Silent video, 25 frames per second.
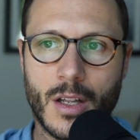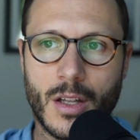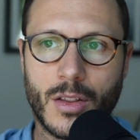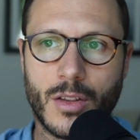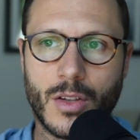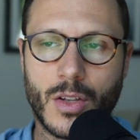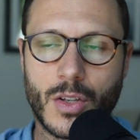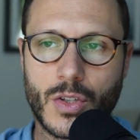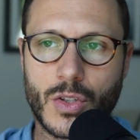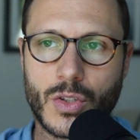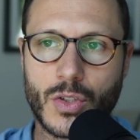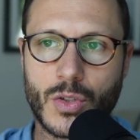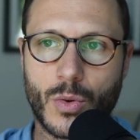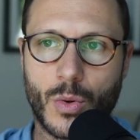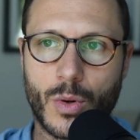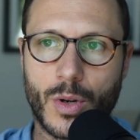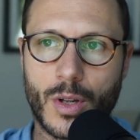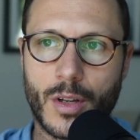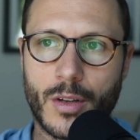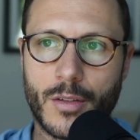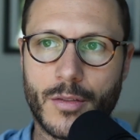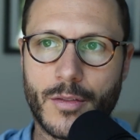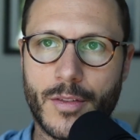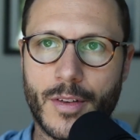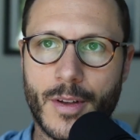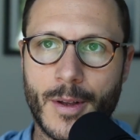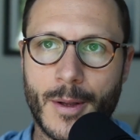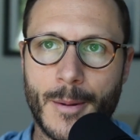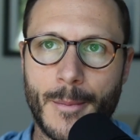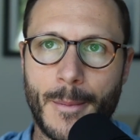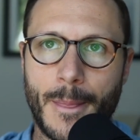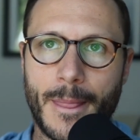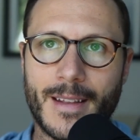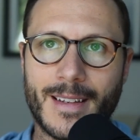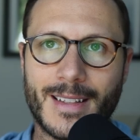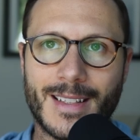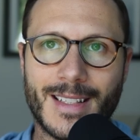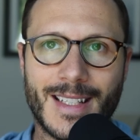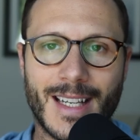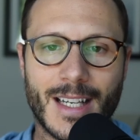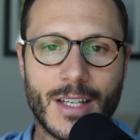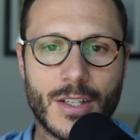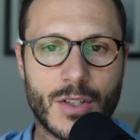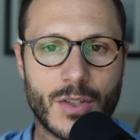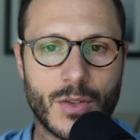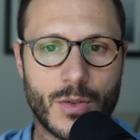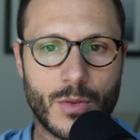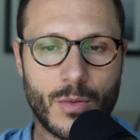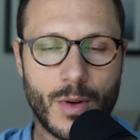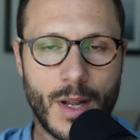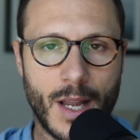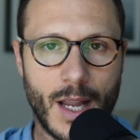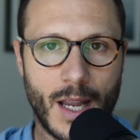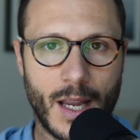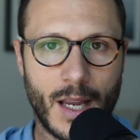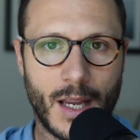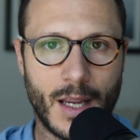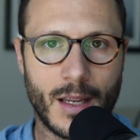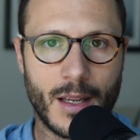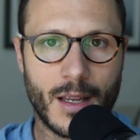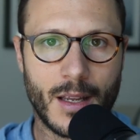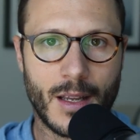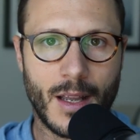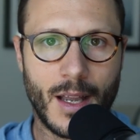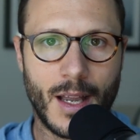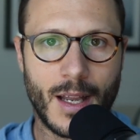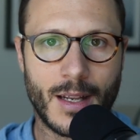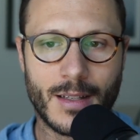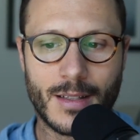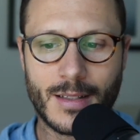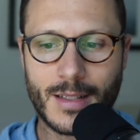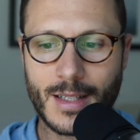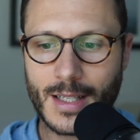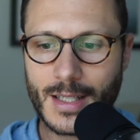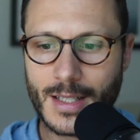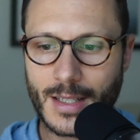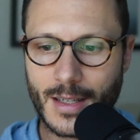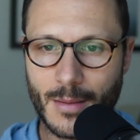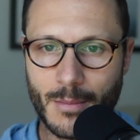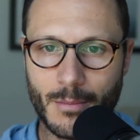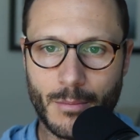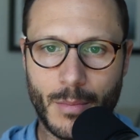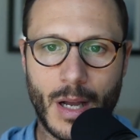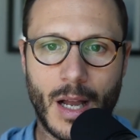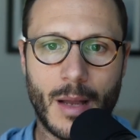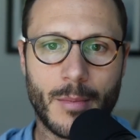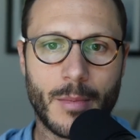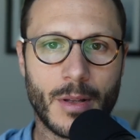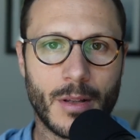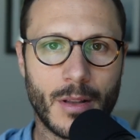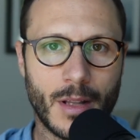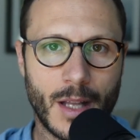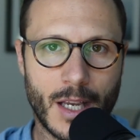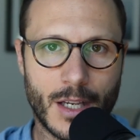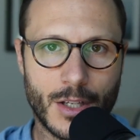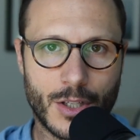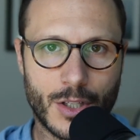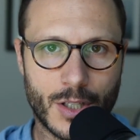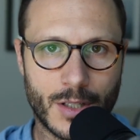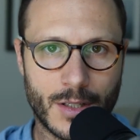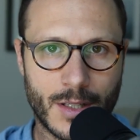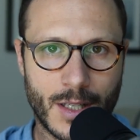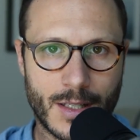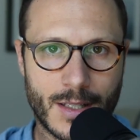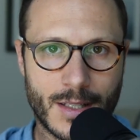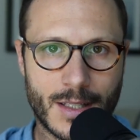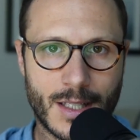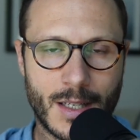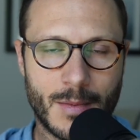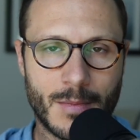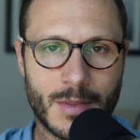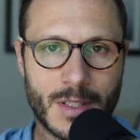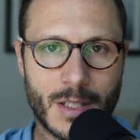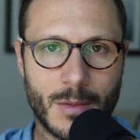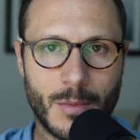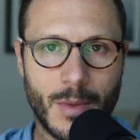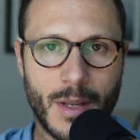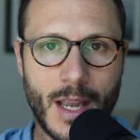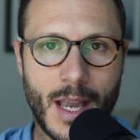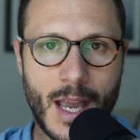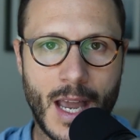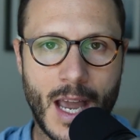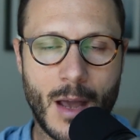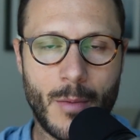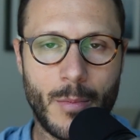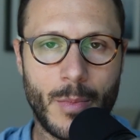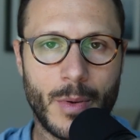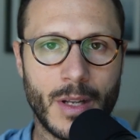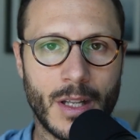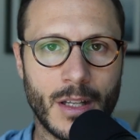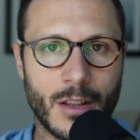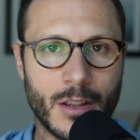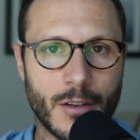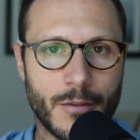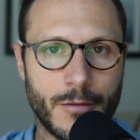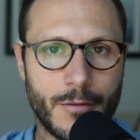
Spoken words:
this sort of the disarray and discombobulation that seems to be happening, the